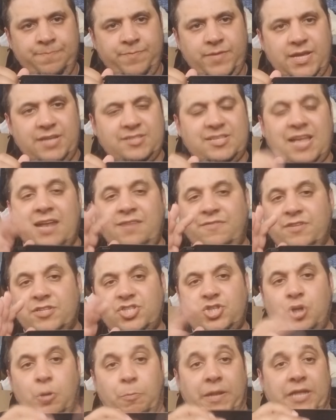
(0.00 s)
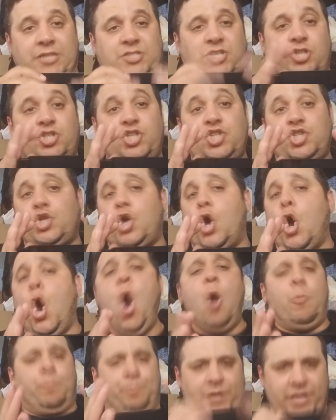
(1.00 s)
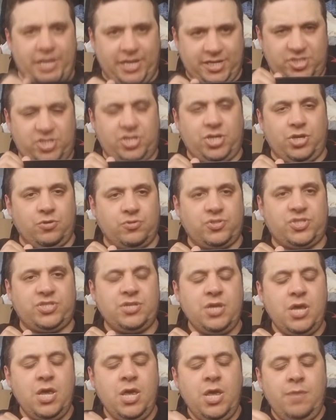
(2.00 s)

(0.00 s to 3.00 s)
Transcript: It's not even stupid; it's a stupid excuse